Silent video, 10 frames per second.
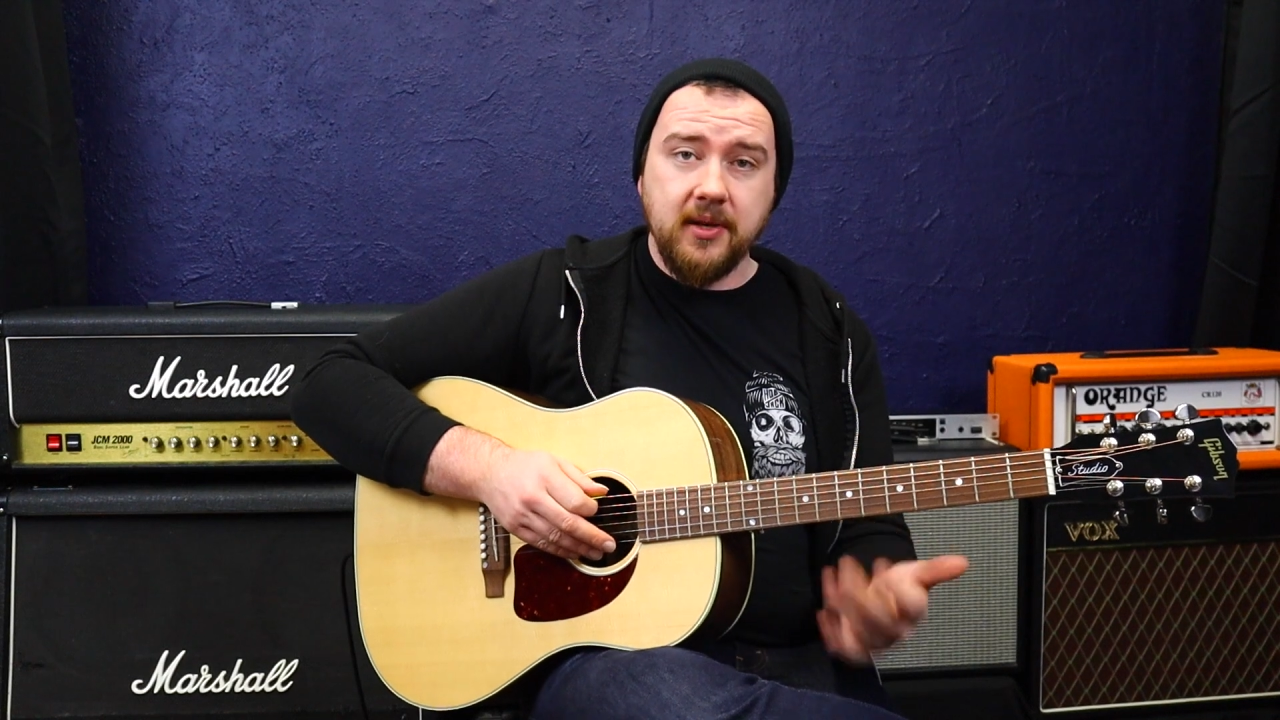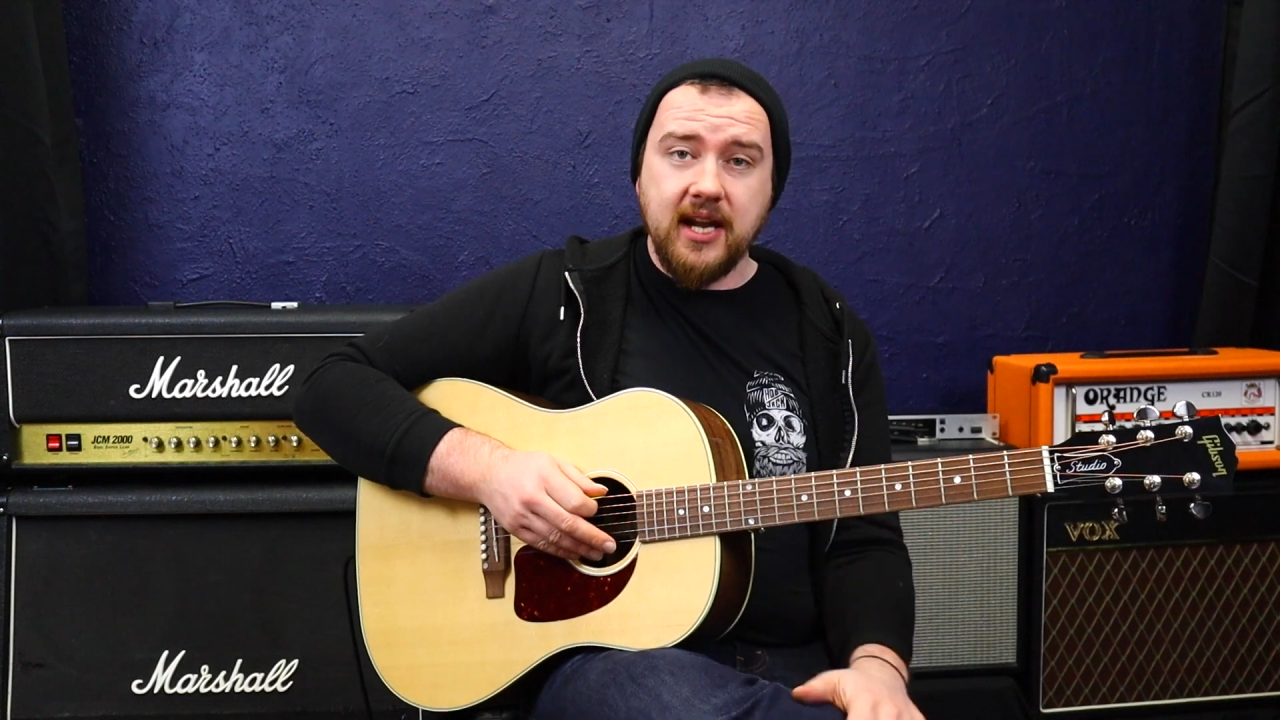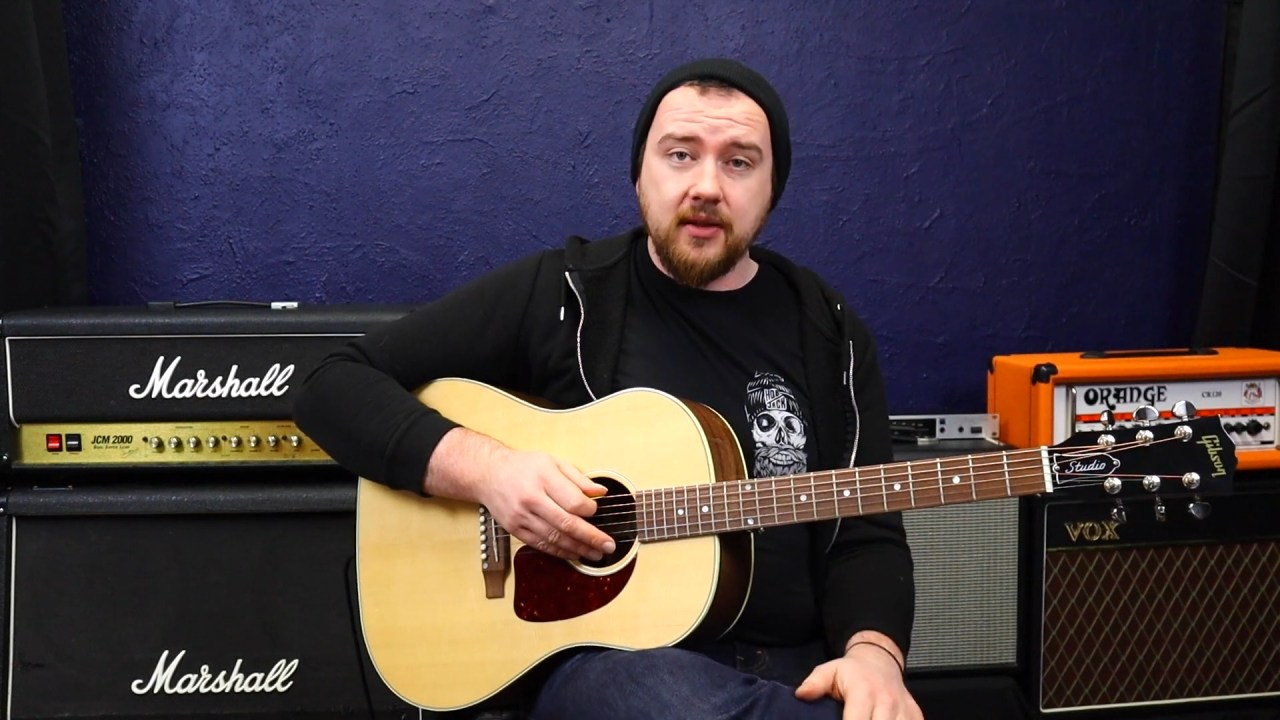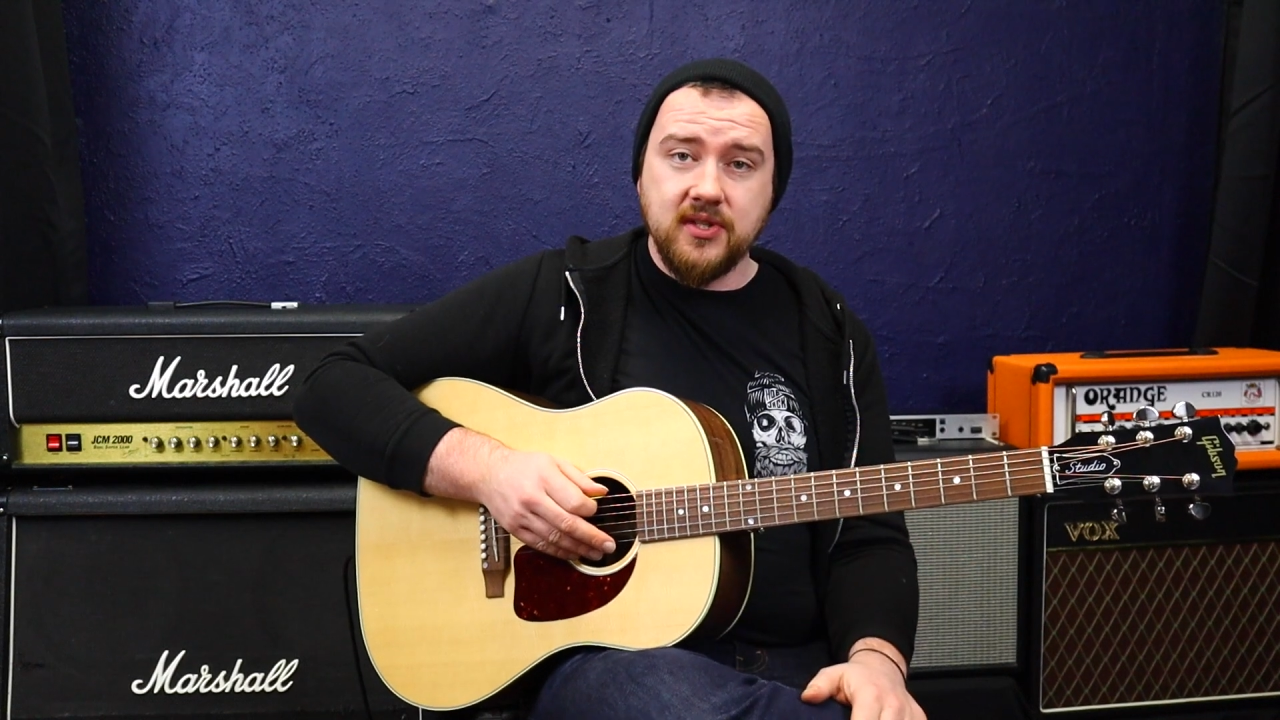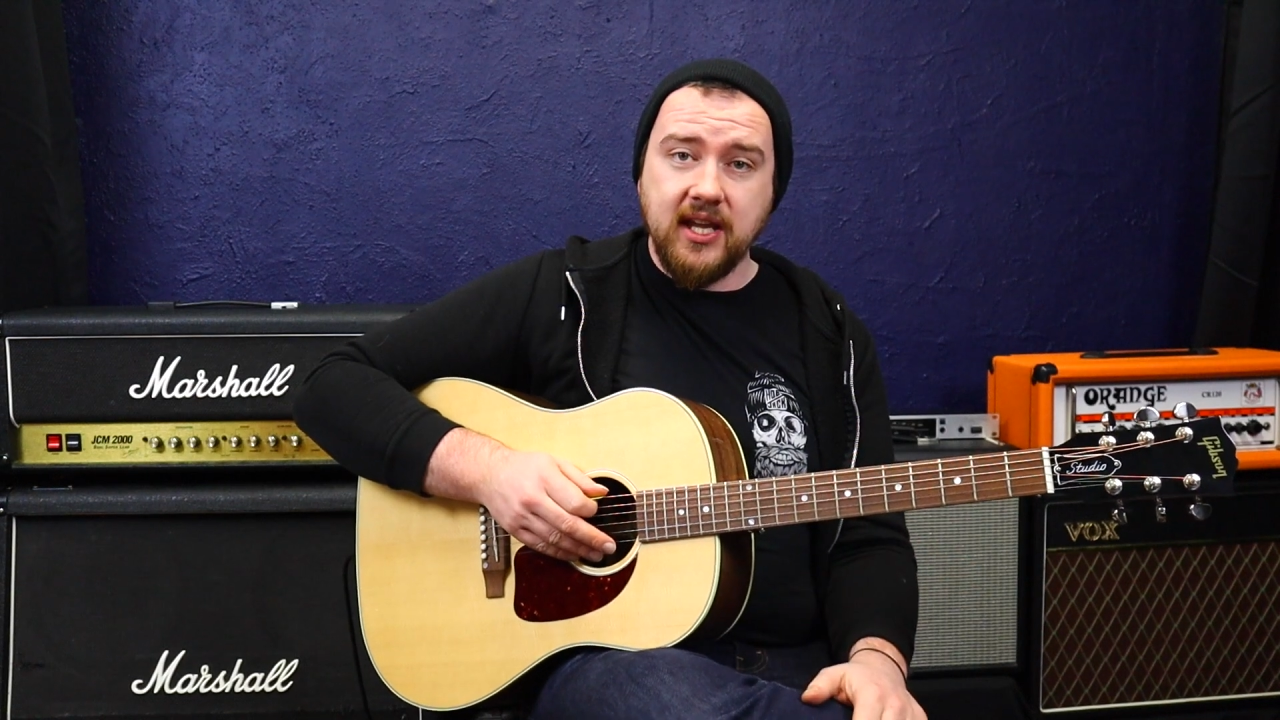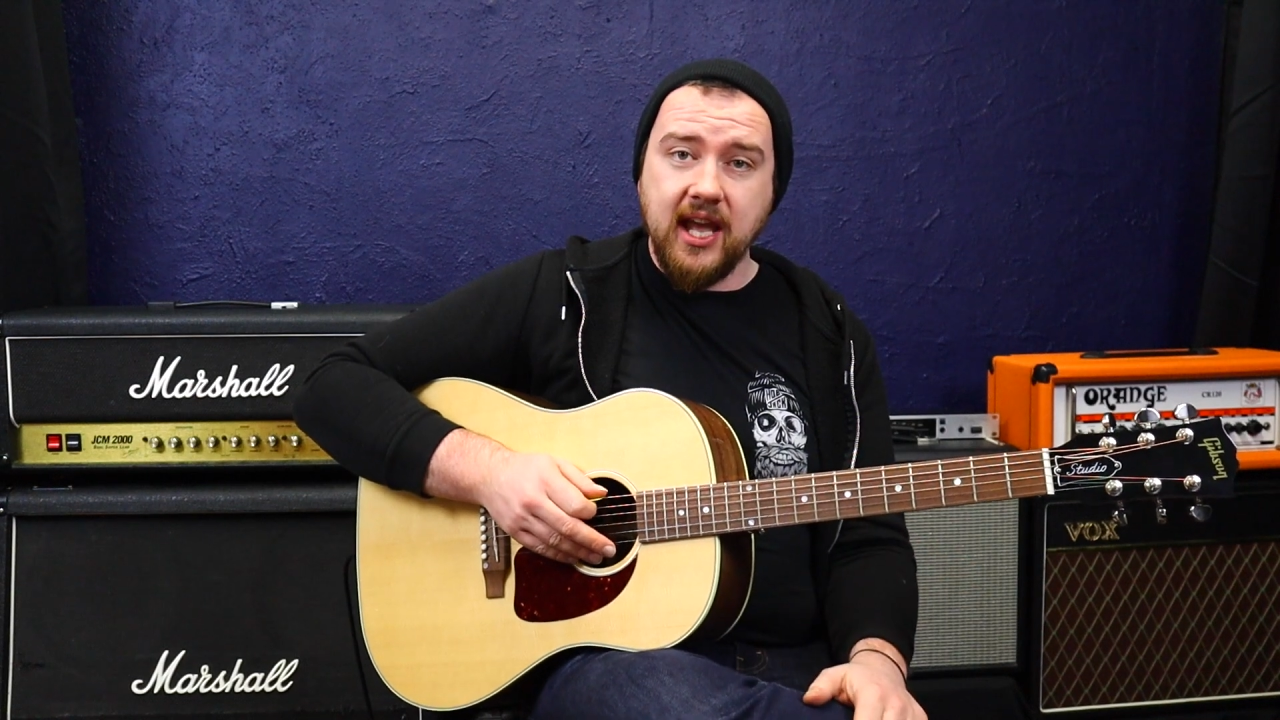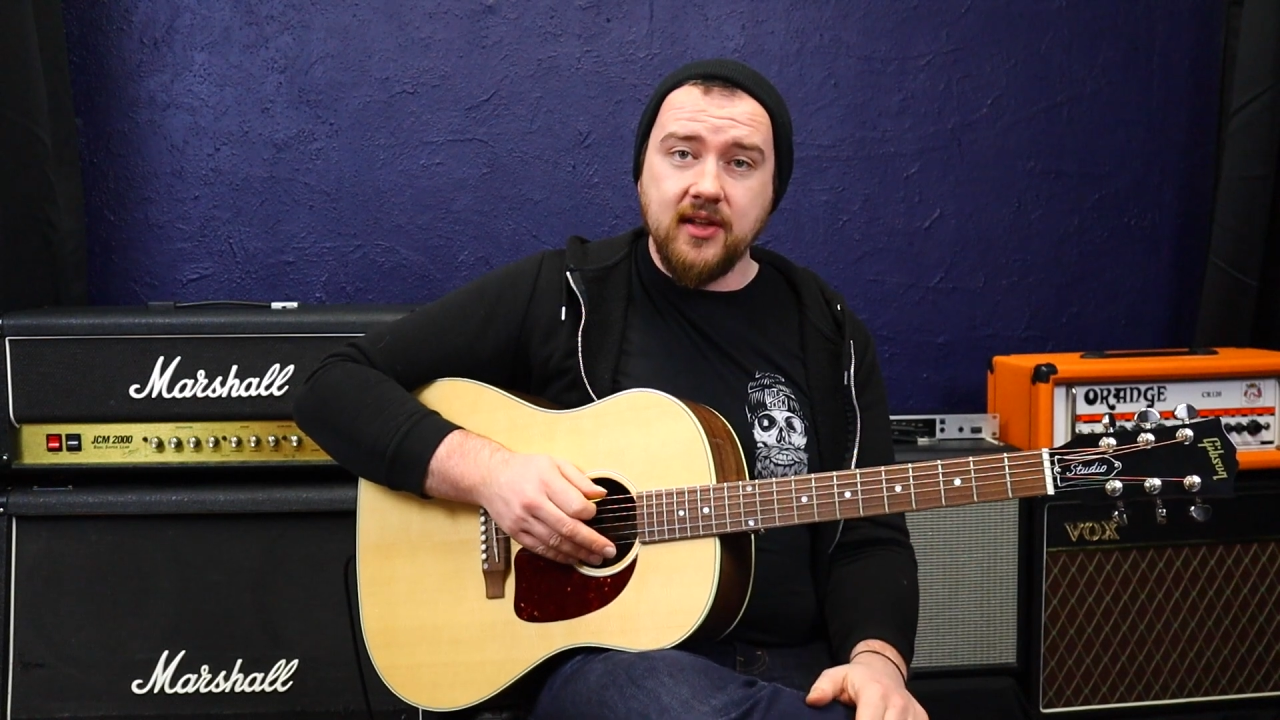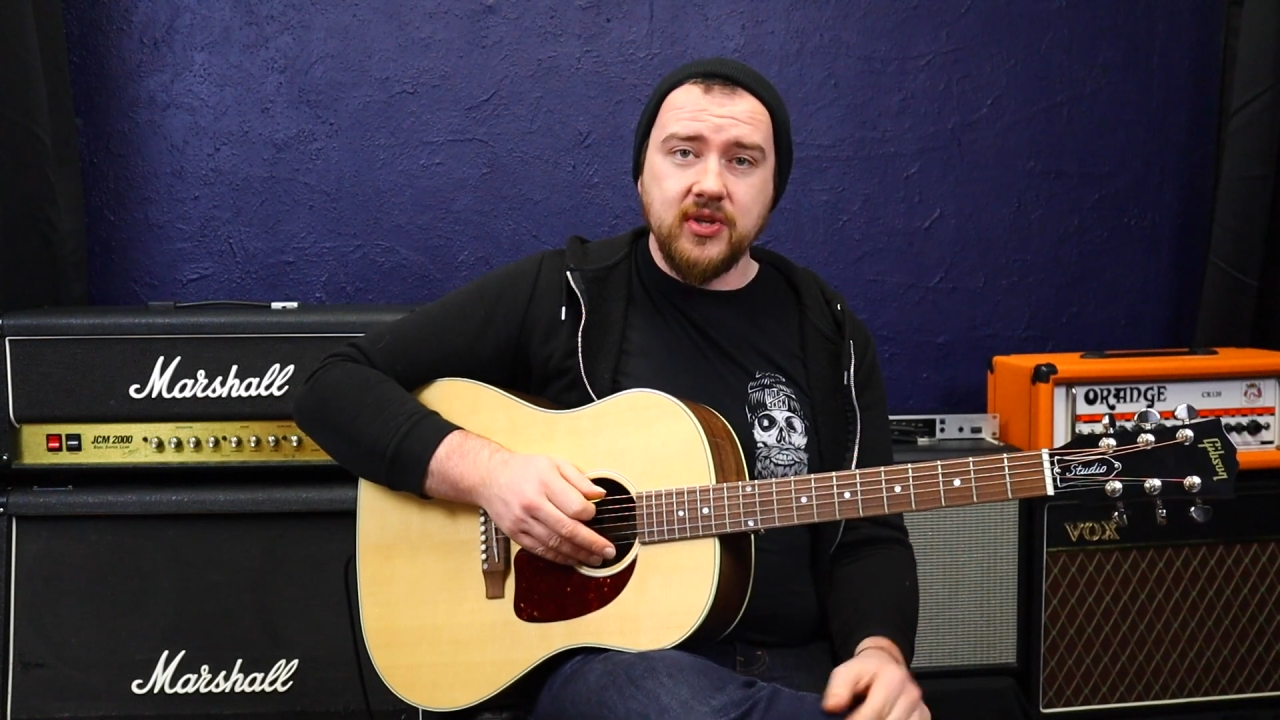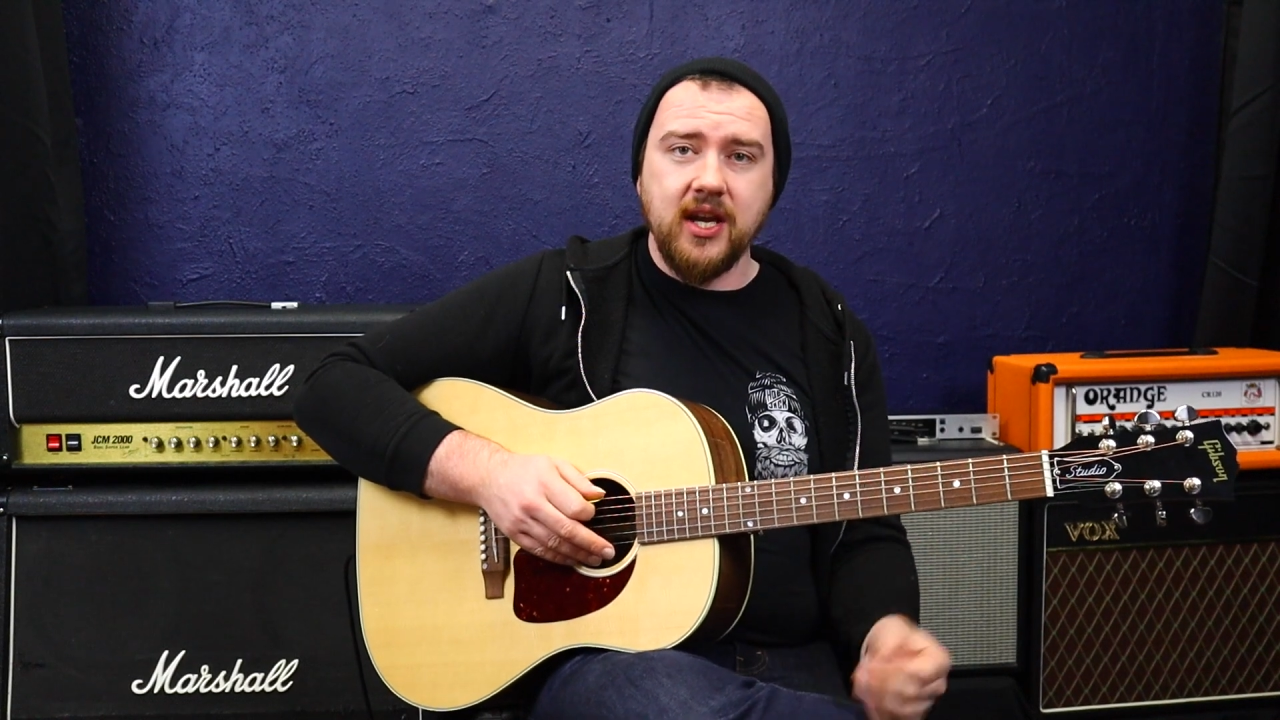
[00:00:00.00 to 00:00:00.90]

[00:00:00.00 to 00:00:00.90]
down scales.